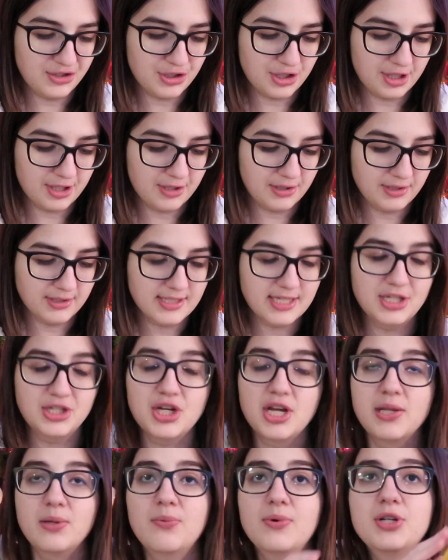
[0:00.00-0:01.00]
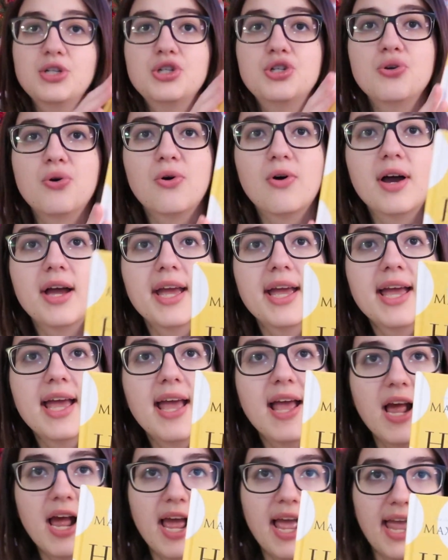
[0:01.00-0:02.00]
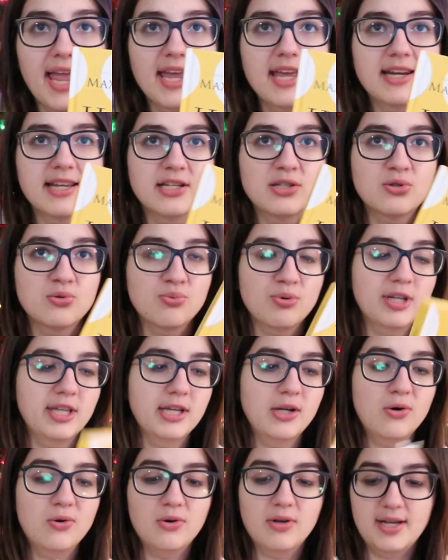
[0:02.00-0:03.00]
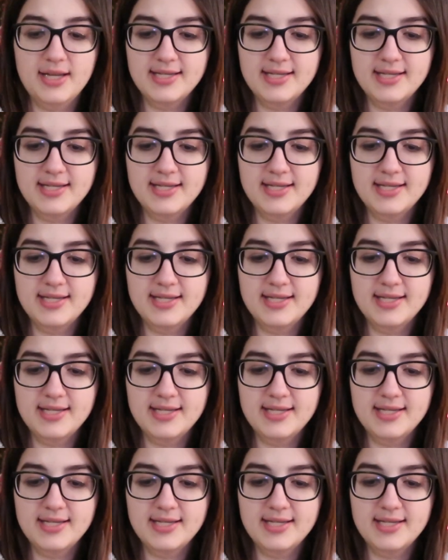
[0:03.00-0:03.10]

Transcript: Journal to Genuine Joy, and it's really cool.